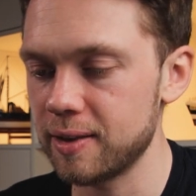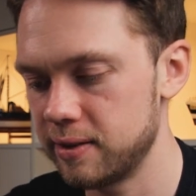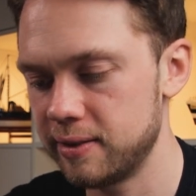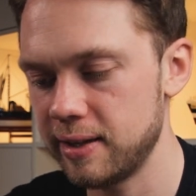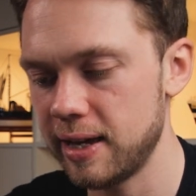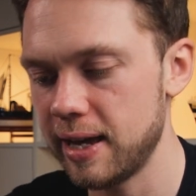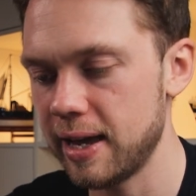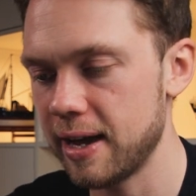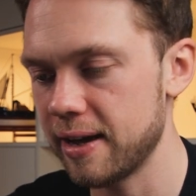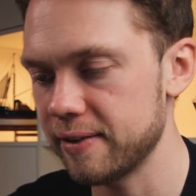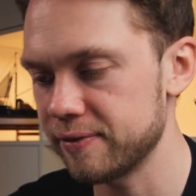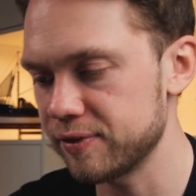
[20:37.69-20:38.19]

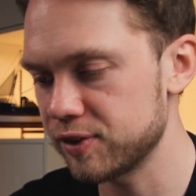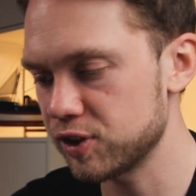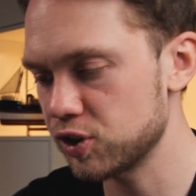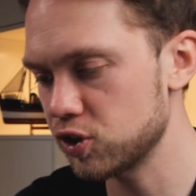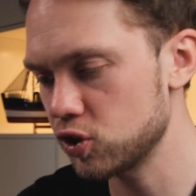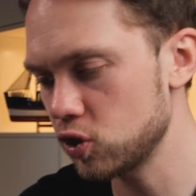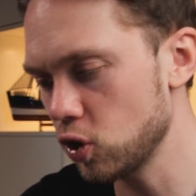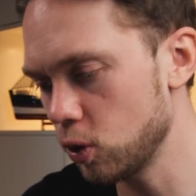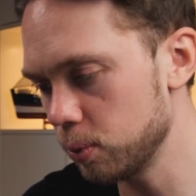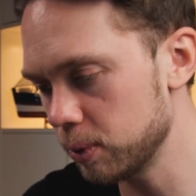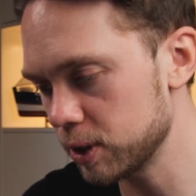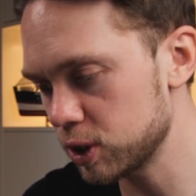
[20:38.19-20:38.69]
They have
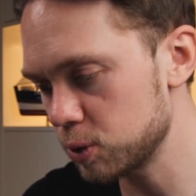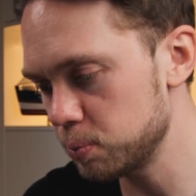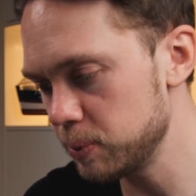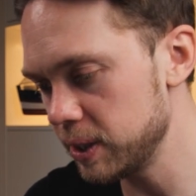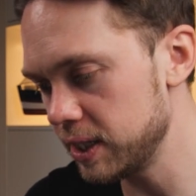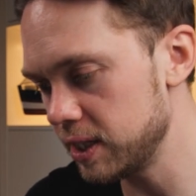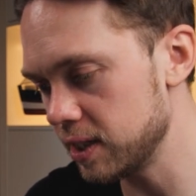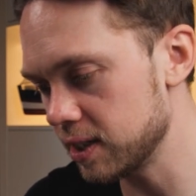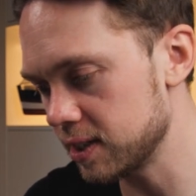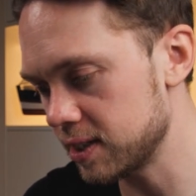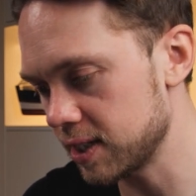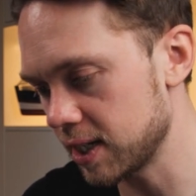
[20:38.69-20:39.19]
so much
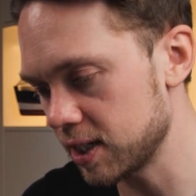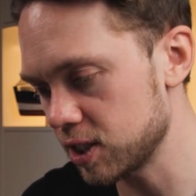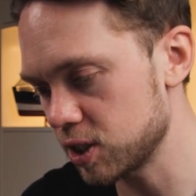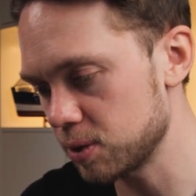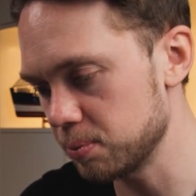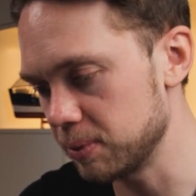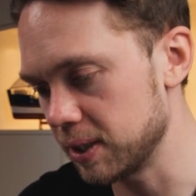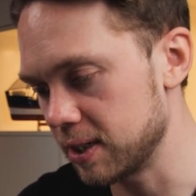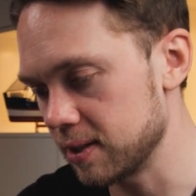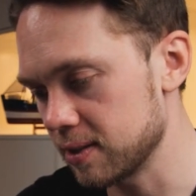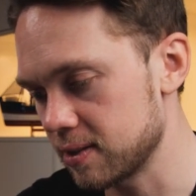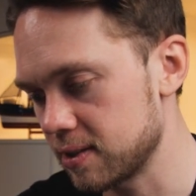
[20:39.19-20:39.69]
media attention
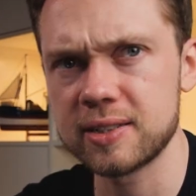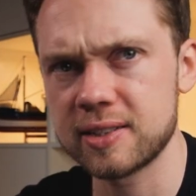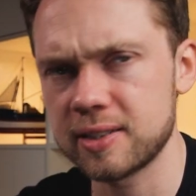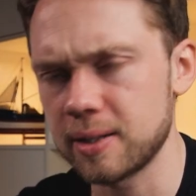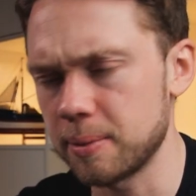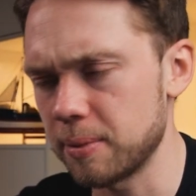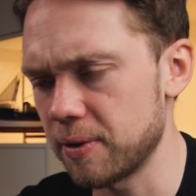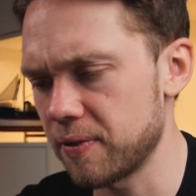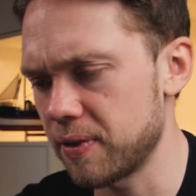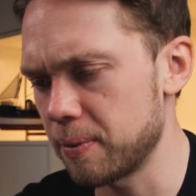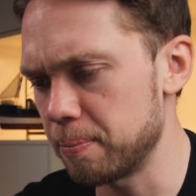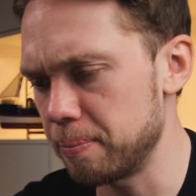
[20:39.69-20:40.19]
because
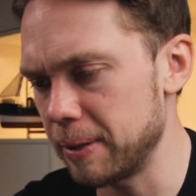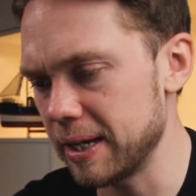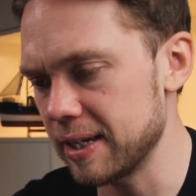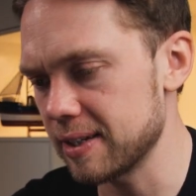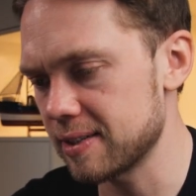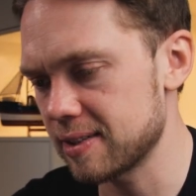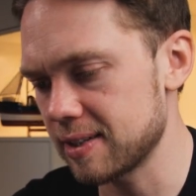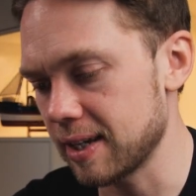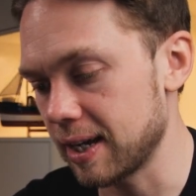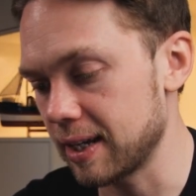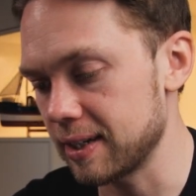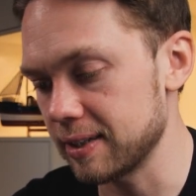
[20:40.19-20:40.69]
some of the
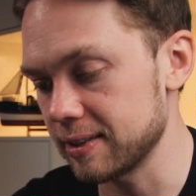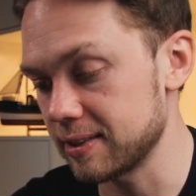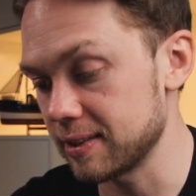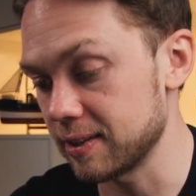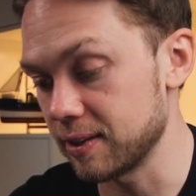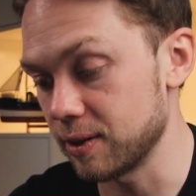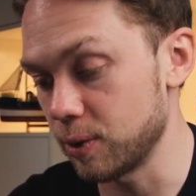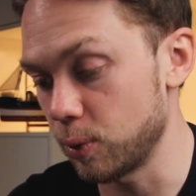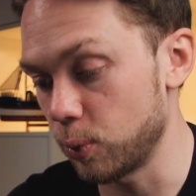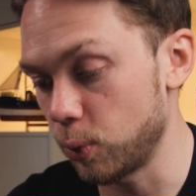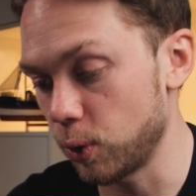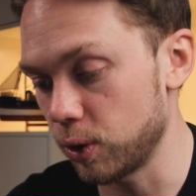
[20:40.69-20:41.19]
biggest cyclists
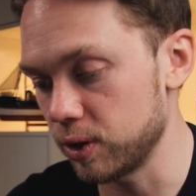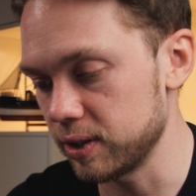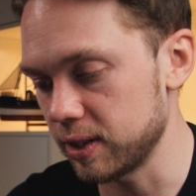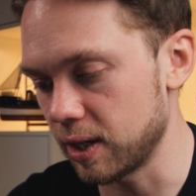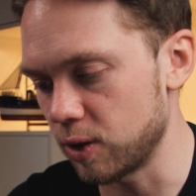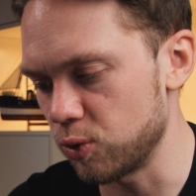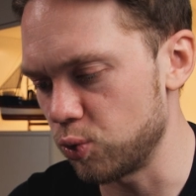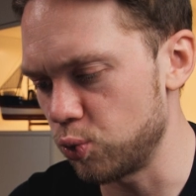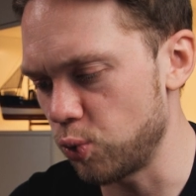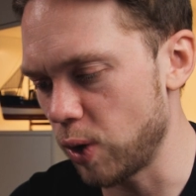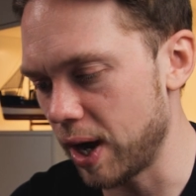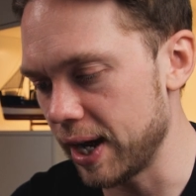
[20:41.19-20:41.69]
in the world
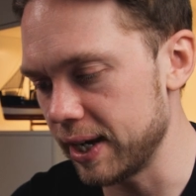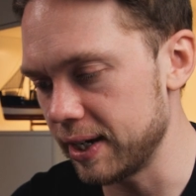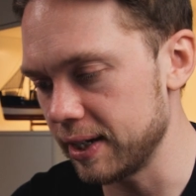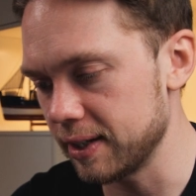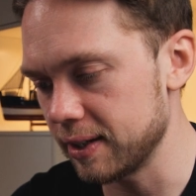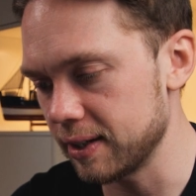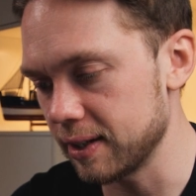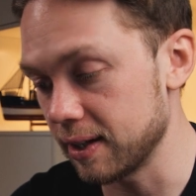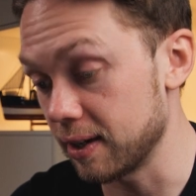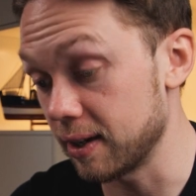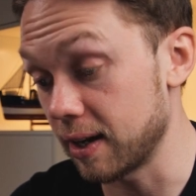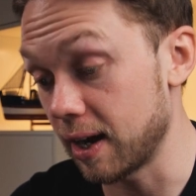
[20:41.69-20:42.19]

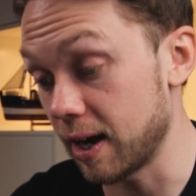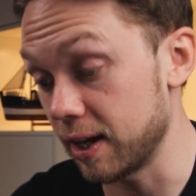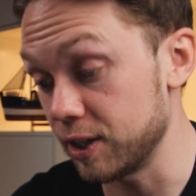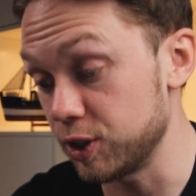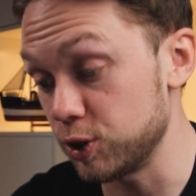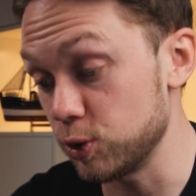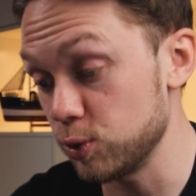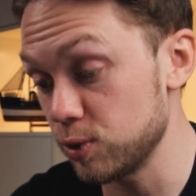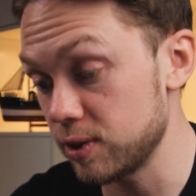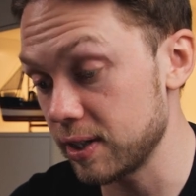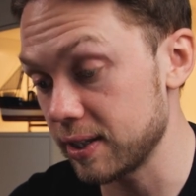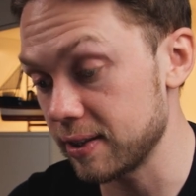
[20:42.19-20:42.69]
are
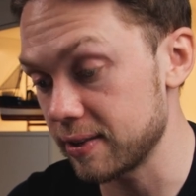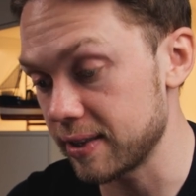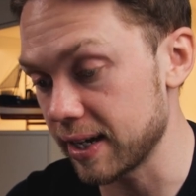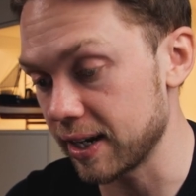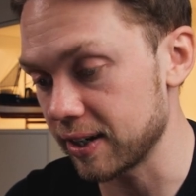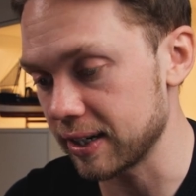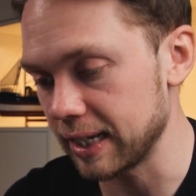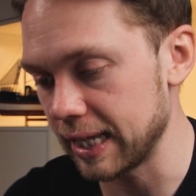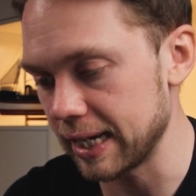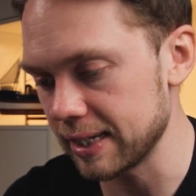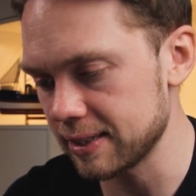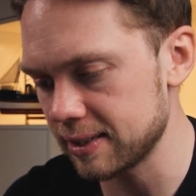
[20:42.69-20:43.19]
using their
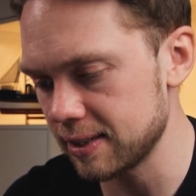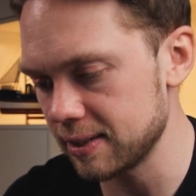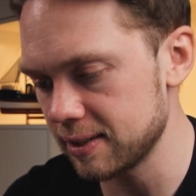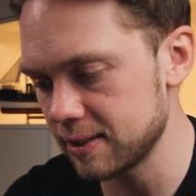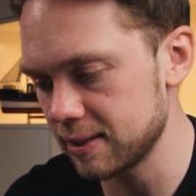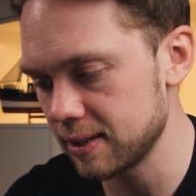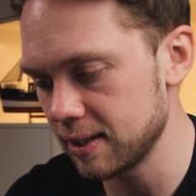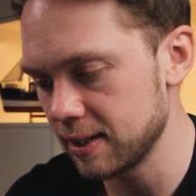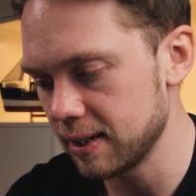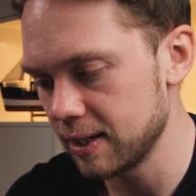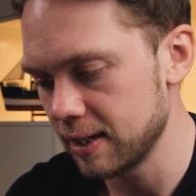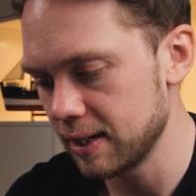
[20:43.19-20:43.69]
glasses.